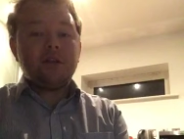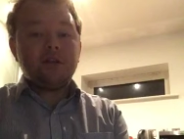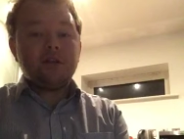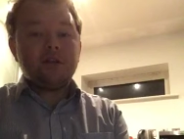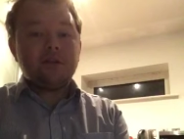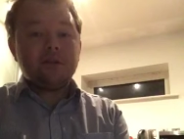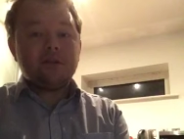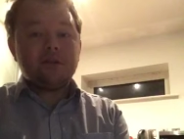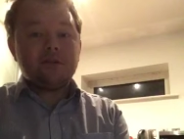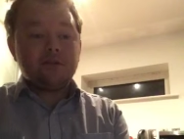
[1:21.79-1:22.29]
are you
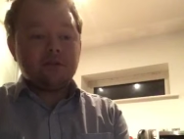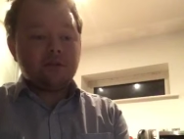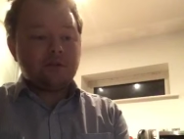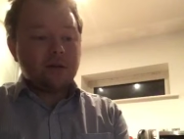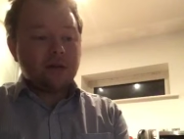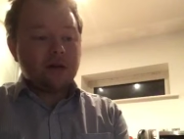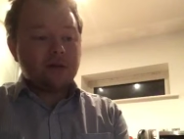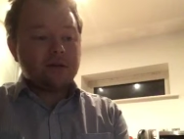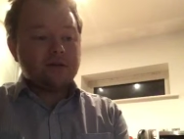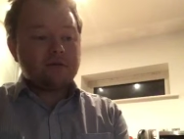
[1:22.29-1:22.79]
going to do
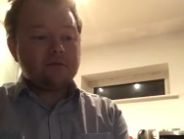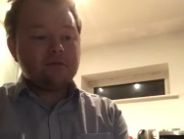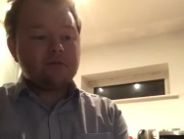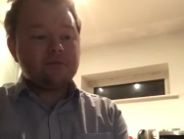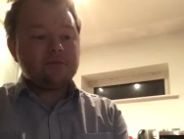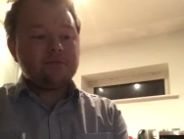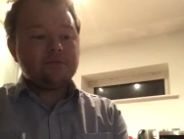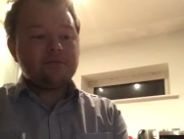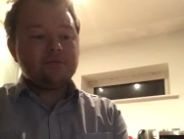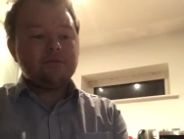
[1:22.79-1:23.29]
about it?